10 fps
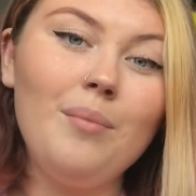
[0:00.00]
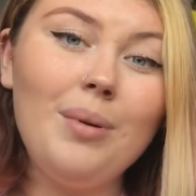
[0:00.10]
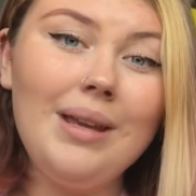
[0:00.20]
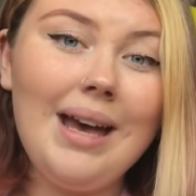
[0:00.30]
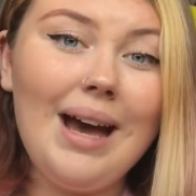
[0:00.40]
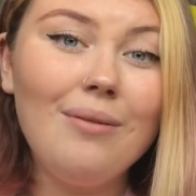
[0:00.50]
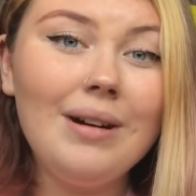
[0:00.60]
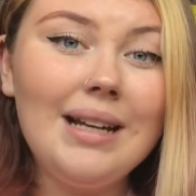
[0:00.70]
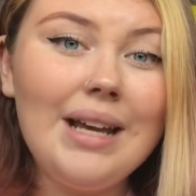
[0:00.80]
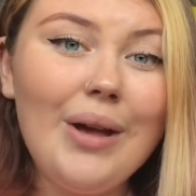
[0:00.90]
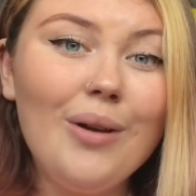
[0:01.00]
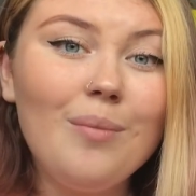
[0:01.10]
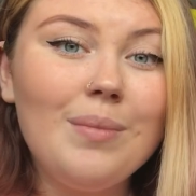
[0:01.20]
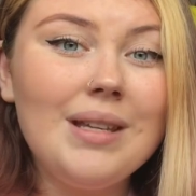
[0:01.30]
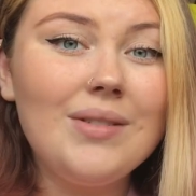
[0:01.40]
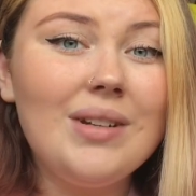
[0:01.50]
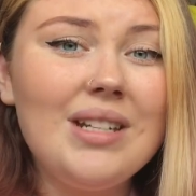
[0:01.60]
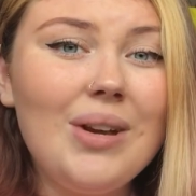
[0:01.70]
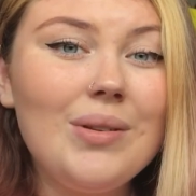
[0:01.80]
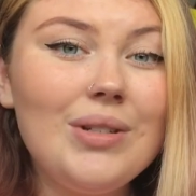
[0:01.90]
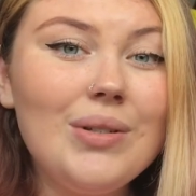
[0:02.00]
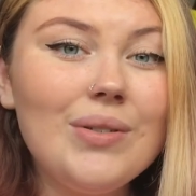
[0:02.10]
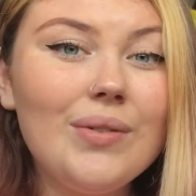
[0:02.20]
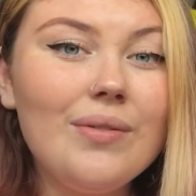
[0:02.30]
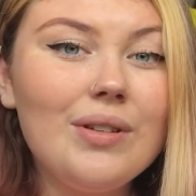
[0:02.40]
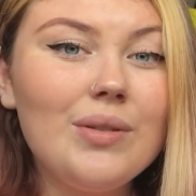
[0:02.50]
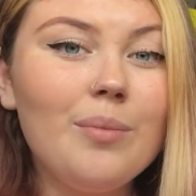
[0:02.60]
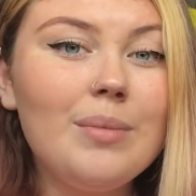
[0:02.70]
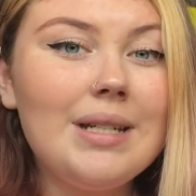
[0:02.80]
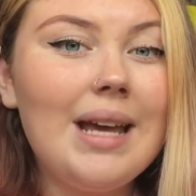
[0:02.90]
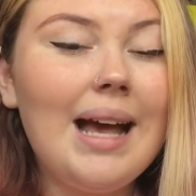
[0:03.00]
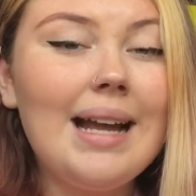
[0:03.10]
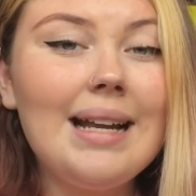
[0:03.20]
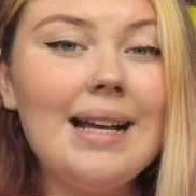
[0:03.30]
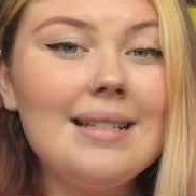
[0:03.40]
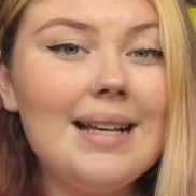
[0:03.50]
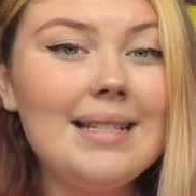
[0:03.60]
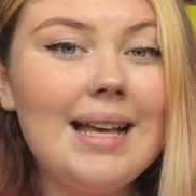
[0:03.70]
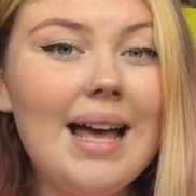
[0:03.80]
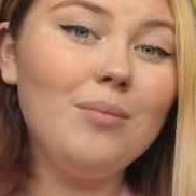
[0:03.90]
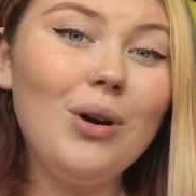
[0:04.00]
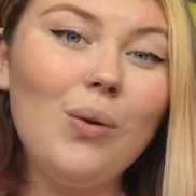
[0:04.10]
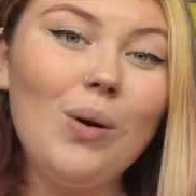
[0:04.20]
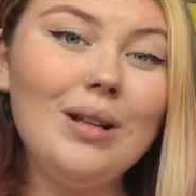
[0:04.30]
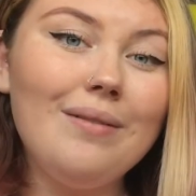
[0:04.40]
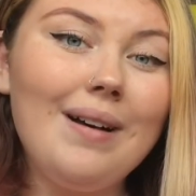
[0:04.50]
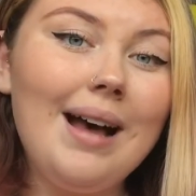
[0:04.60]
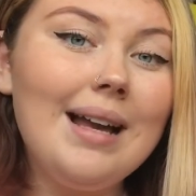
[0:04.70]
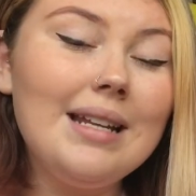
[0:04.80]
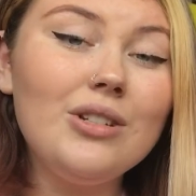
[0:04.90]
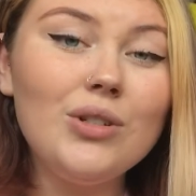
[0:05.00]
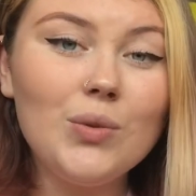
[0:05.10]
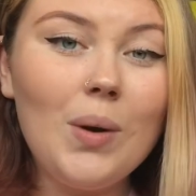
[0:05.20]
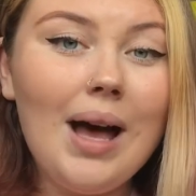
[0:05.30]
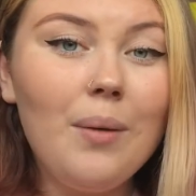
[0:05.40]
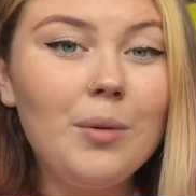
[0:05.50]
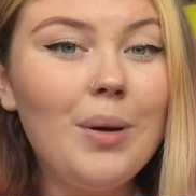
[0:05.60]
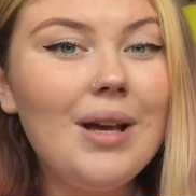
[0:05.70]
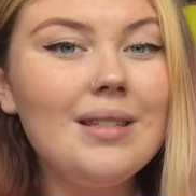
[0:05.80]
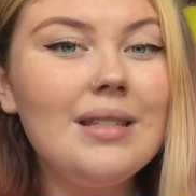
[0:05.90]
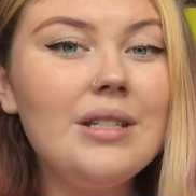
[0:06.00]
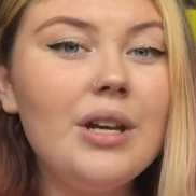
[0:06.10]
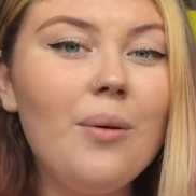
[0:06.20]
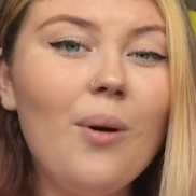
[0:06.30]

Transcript: But yeah, I really hope this video is useful for somebody, and as I said, I'm not qualified, it's just what I would personally do